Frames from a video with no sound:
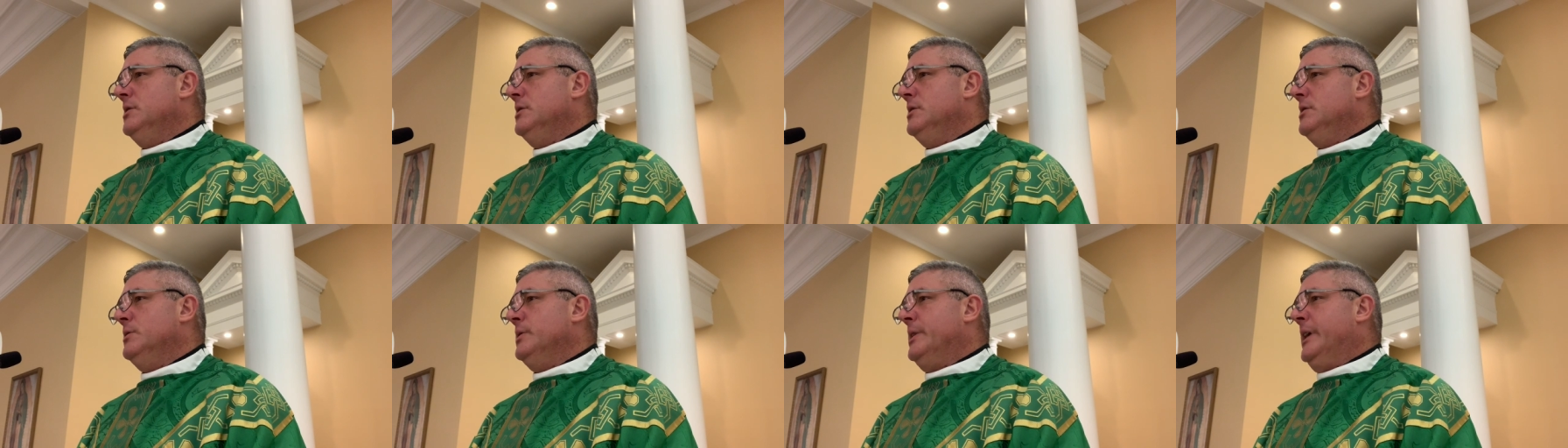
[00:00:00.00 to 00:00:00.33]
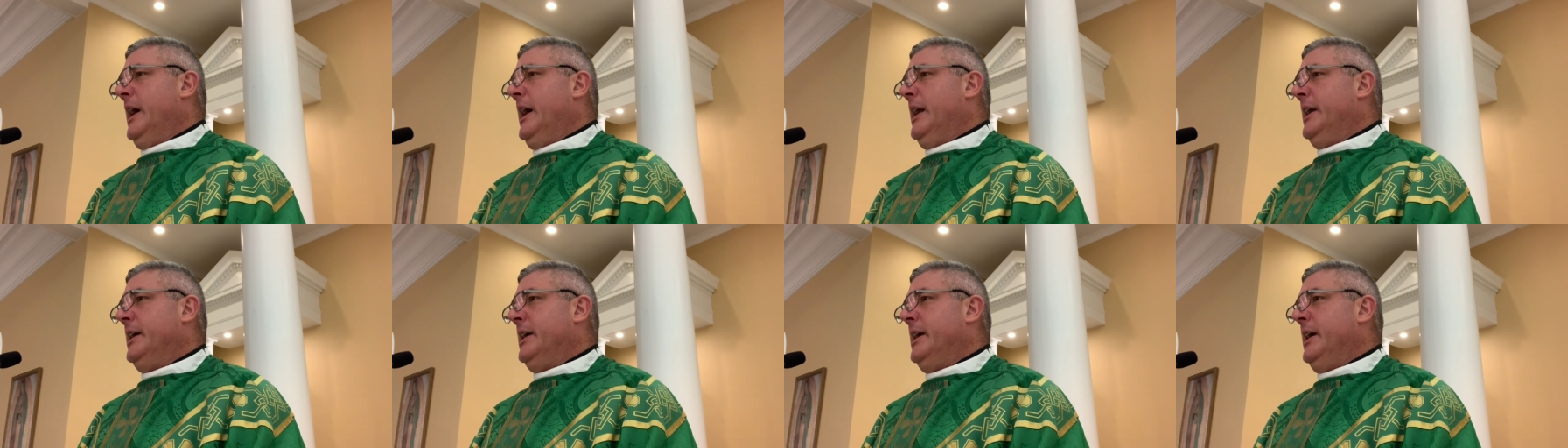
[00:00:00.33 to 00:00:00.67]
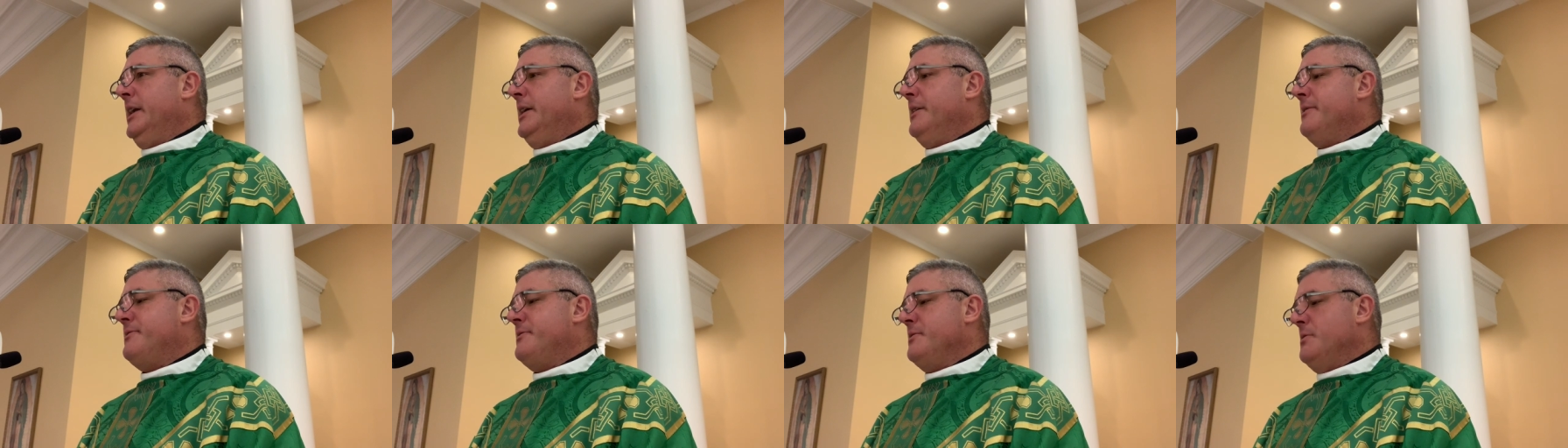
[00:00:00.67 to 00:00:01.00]
we got to
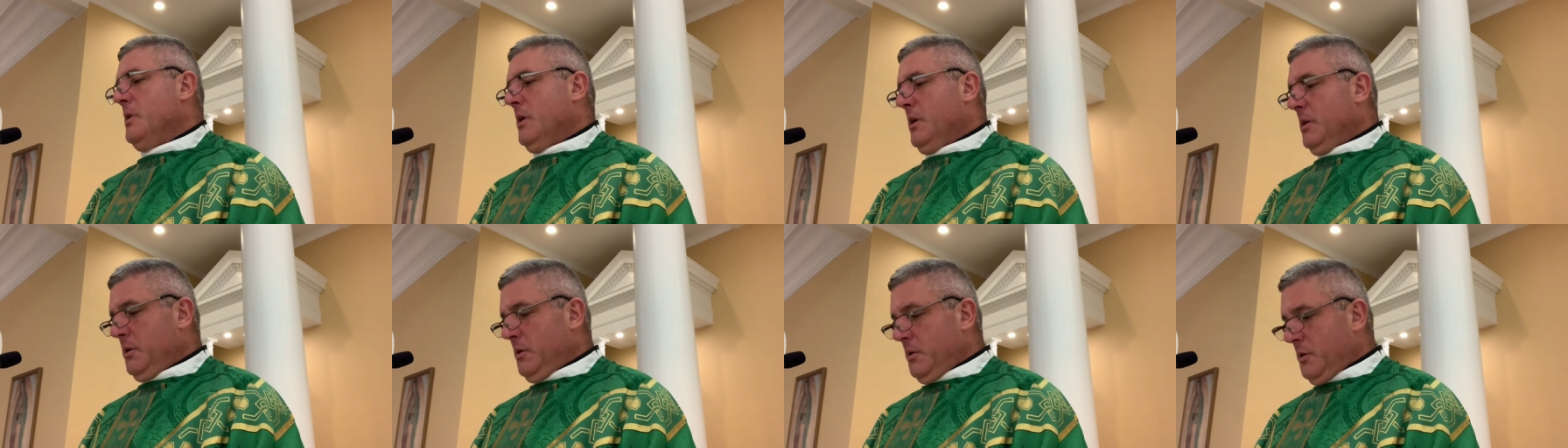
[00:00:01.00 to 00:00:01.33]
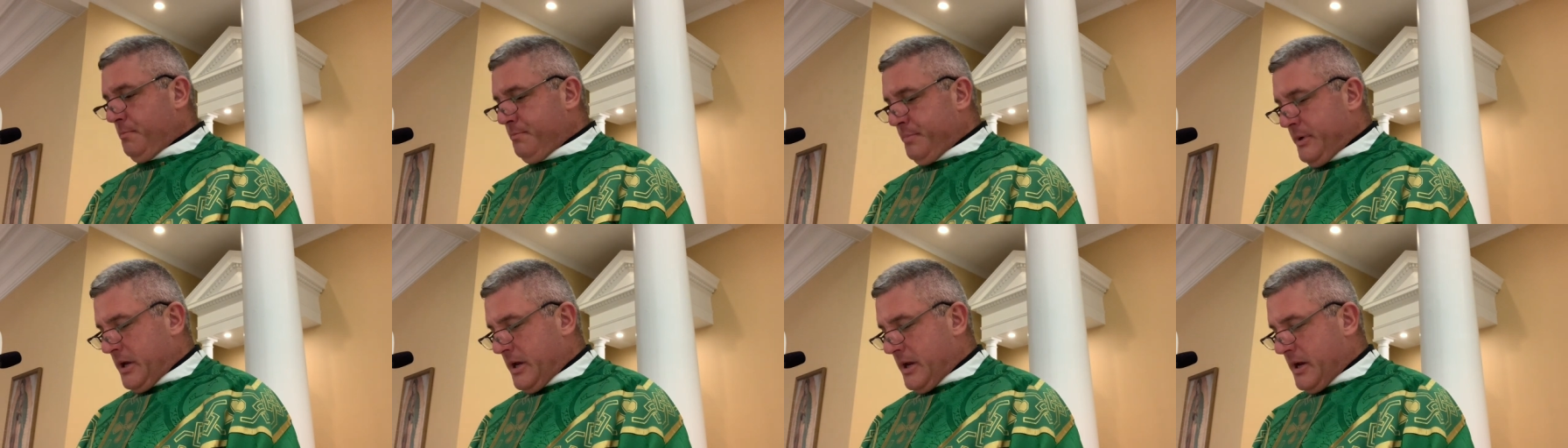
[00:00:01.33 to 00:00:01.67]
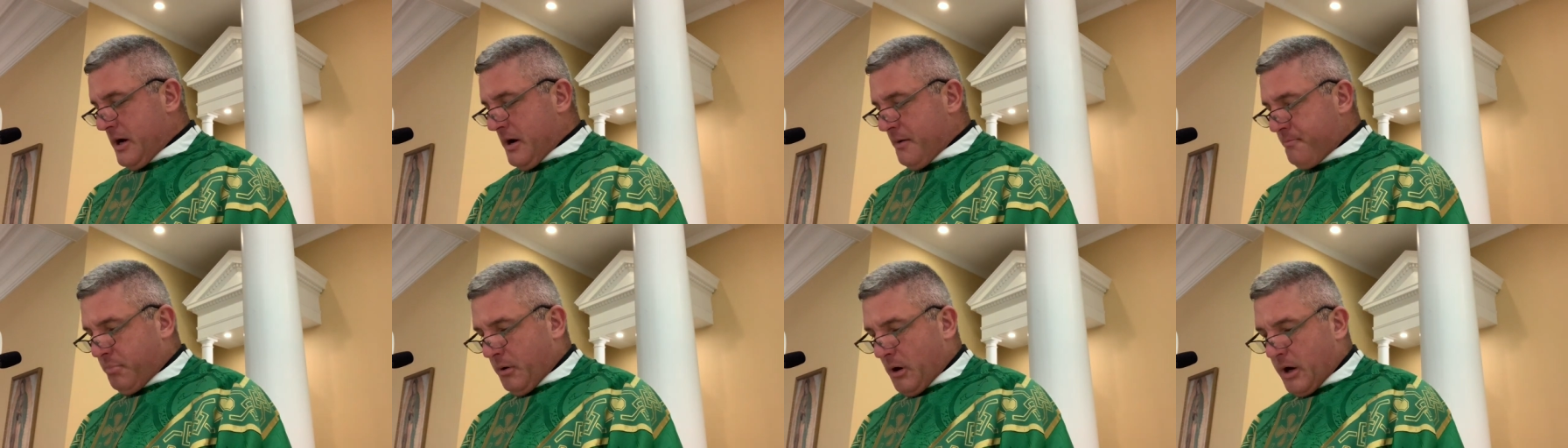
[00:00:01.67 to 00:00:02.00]
get it through our little
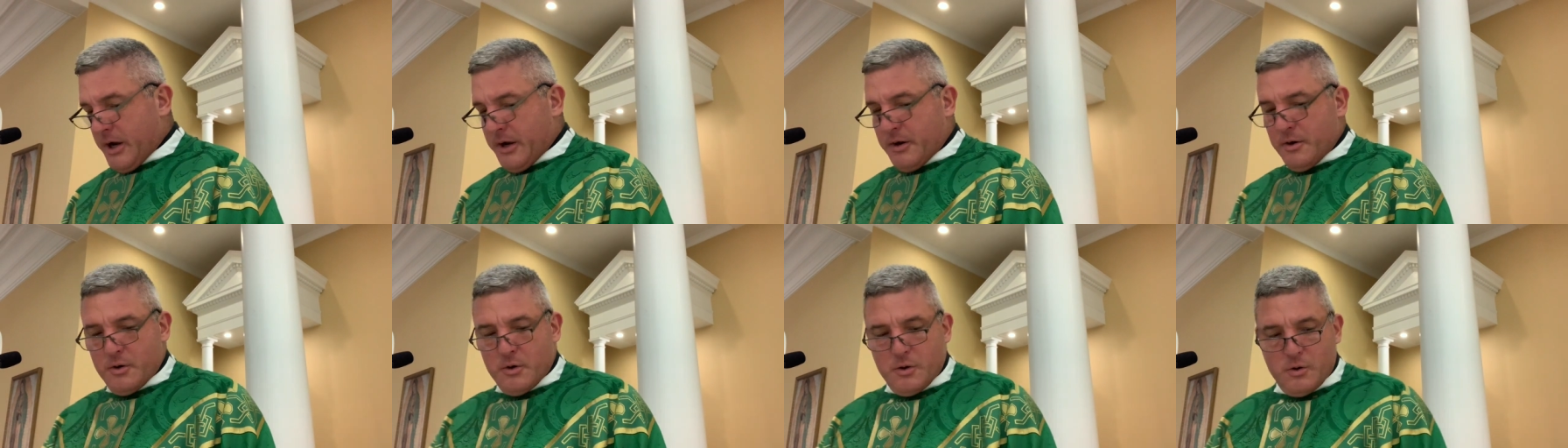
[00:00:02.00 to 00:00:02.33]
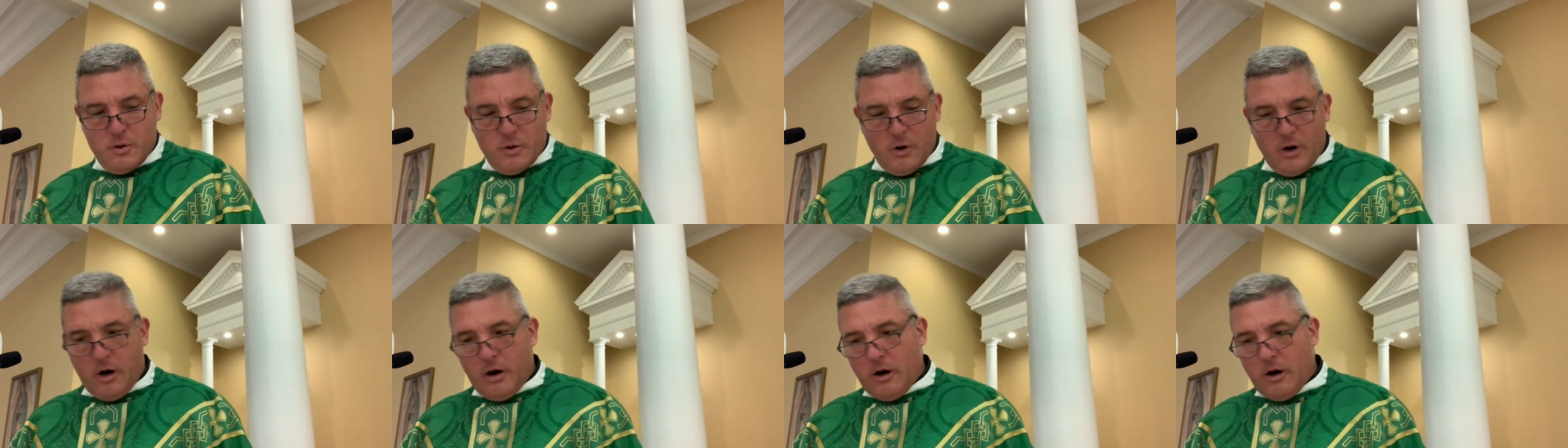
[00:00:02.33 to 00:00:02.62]
peanut brain who